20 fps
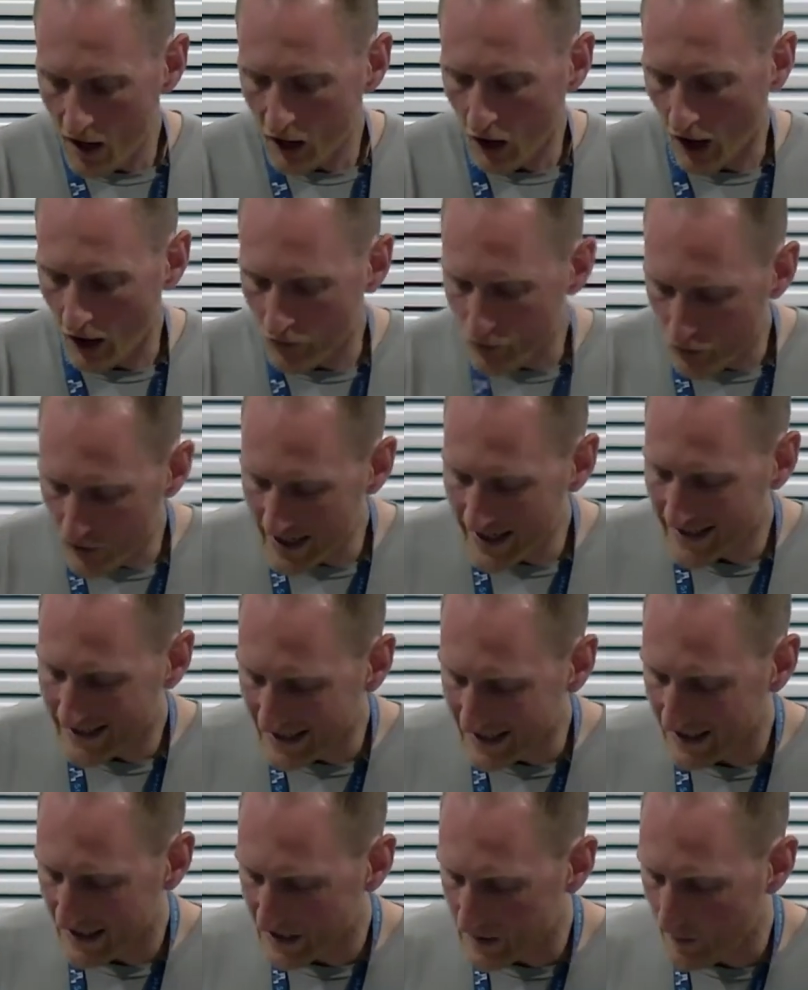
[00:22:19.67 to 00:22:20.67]
like
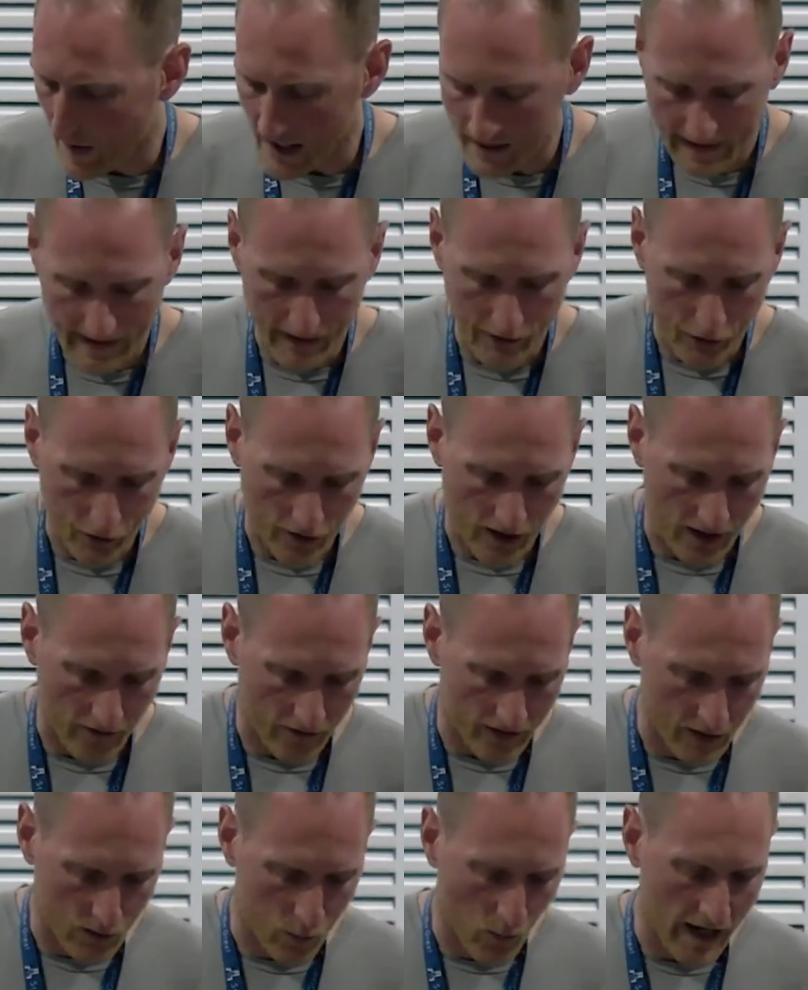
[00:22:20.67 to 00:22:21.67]
reading this passage throughout
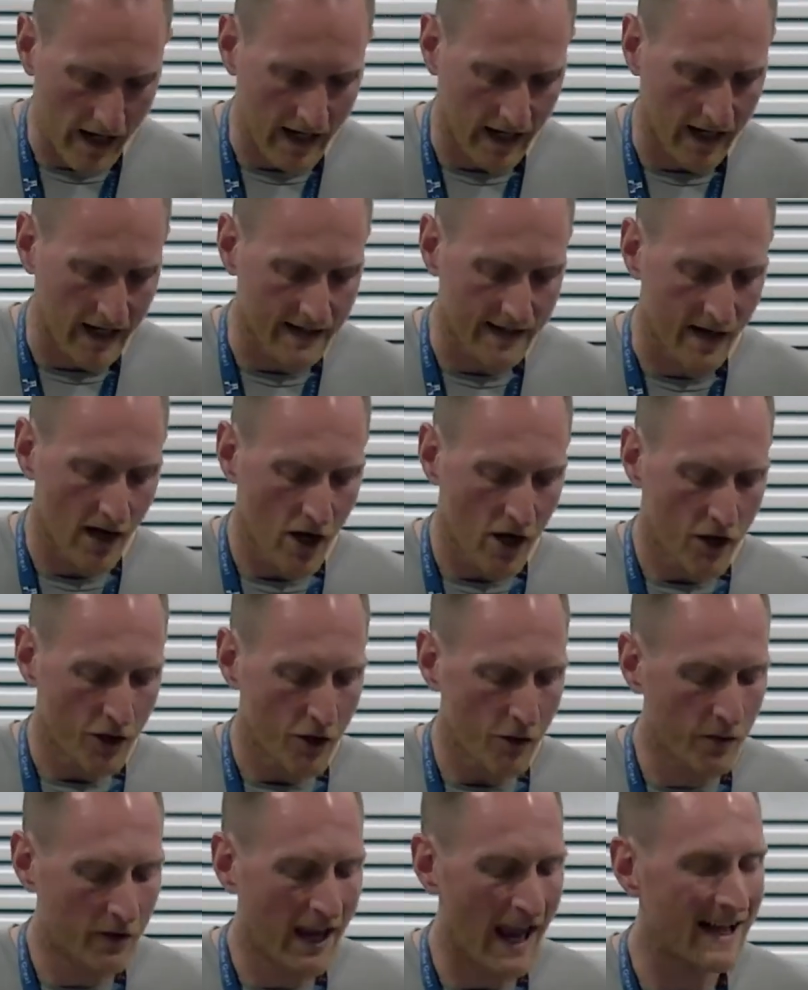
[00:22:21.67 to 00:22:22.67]
this week is
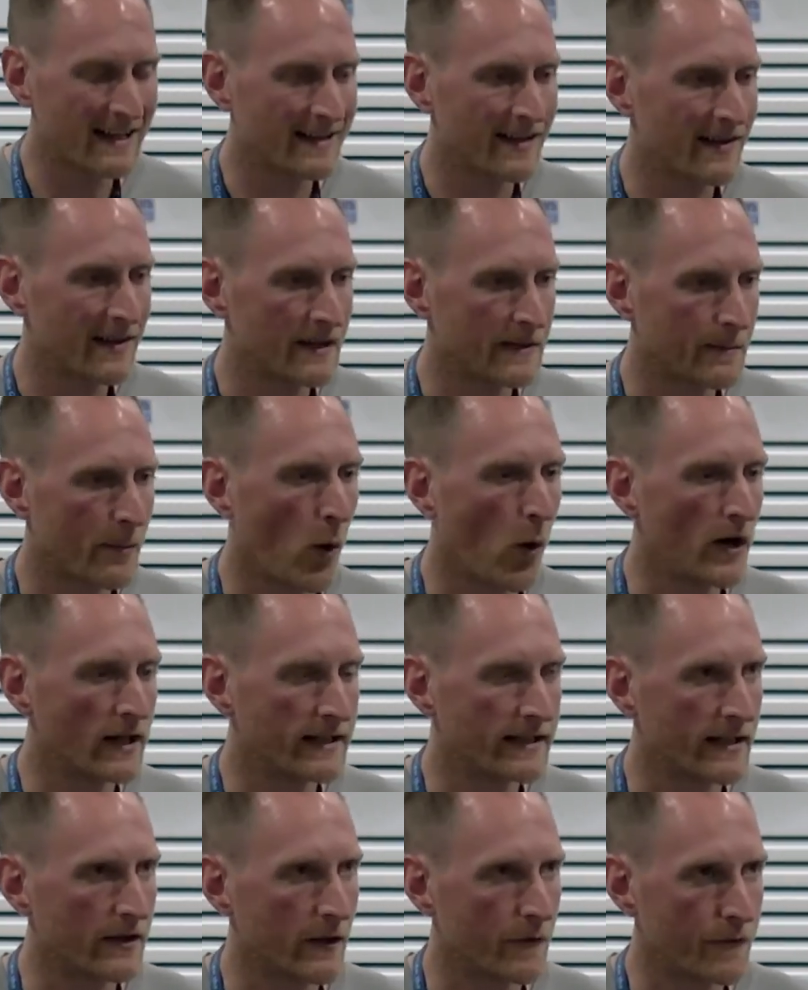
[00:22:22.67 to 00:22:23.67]
you get to this
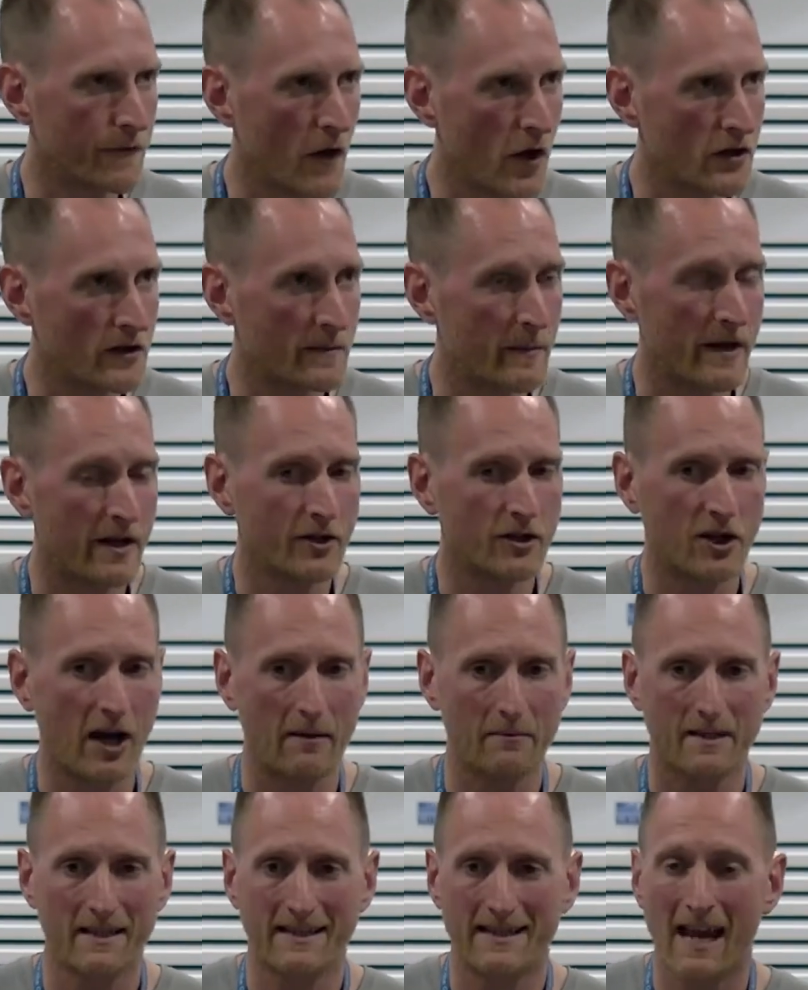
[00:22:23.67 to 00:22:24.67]
point in the first bit of
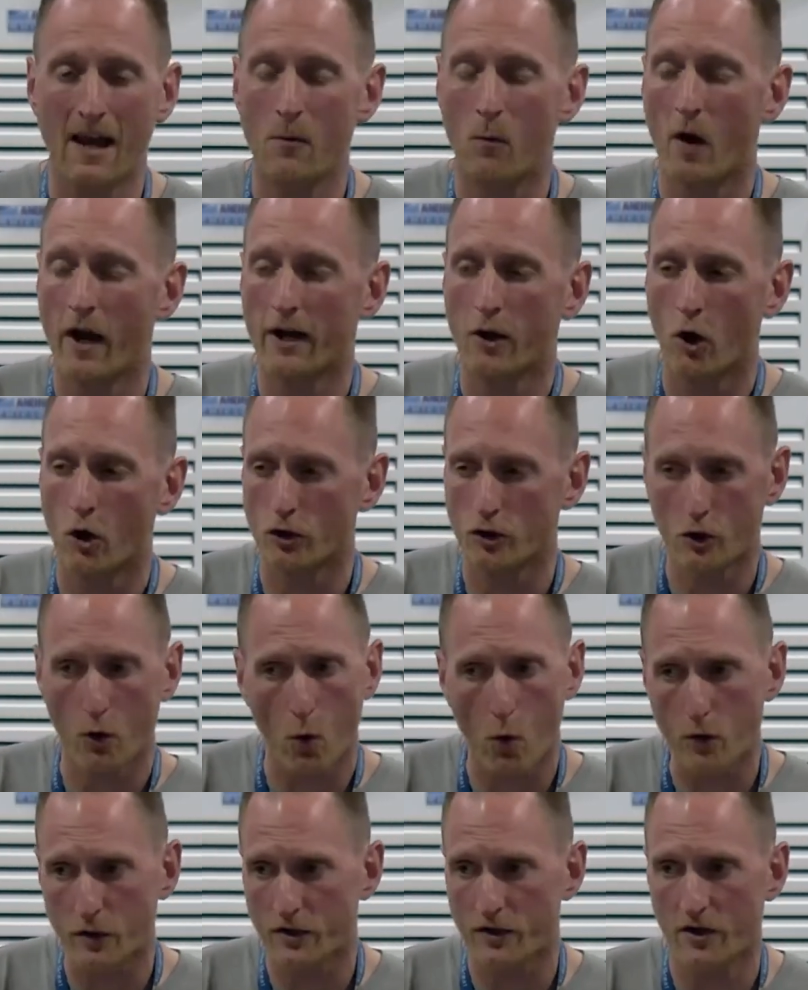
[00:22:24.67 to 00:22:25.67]
chapter 10 where God
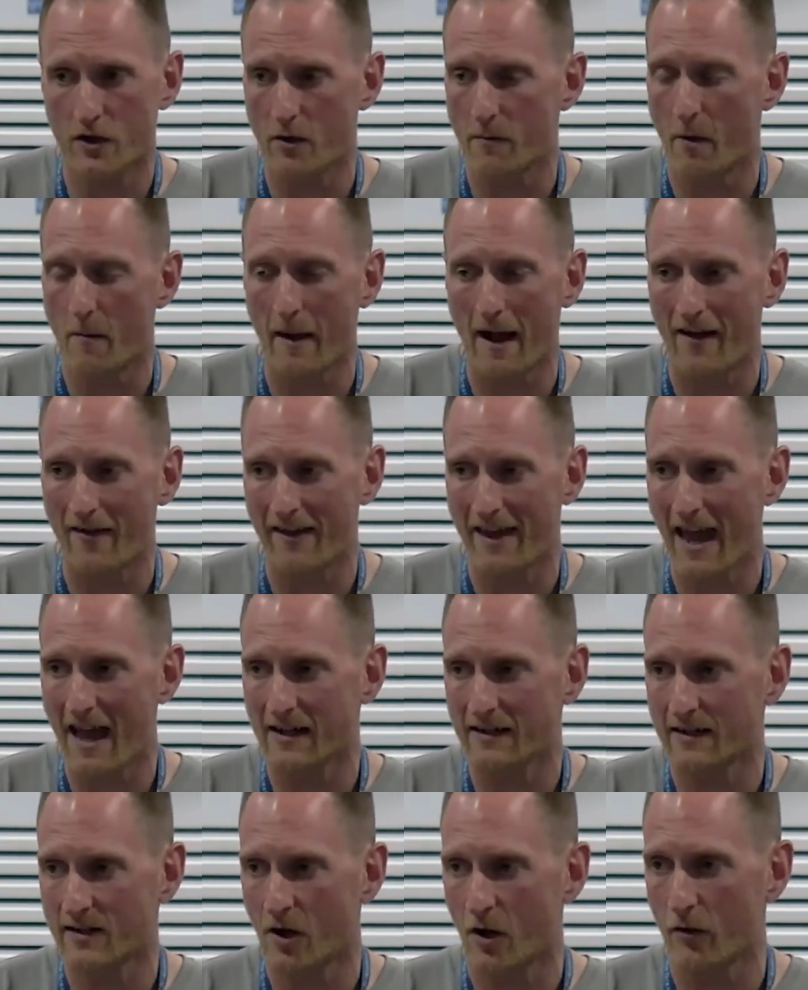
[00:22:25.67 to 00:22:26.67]
talks to them about the
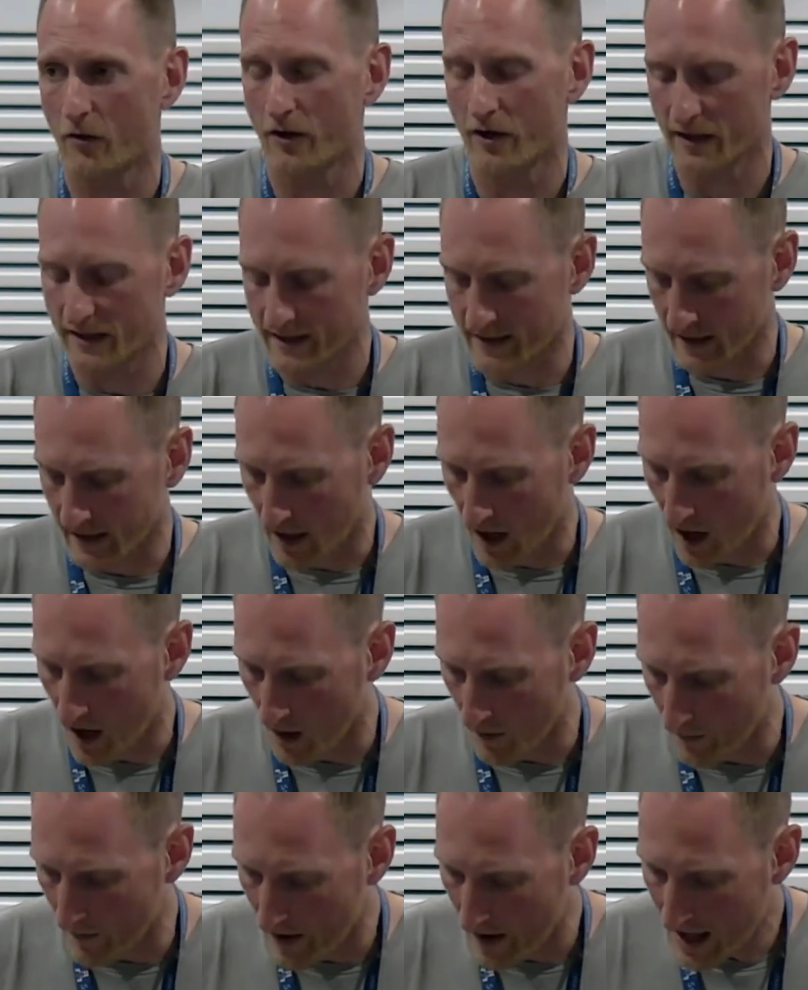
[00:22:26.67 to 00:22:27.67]
exile that is to
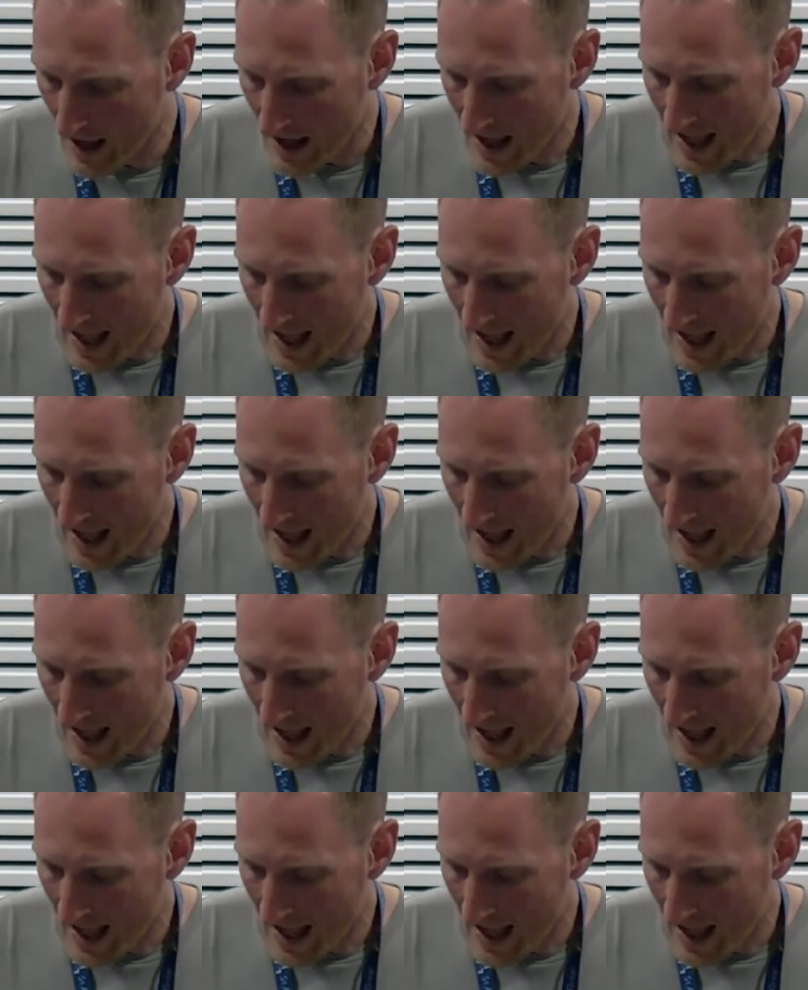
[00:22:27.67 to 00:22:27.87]
come.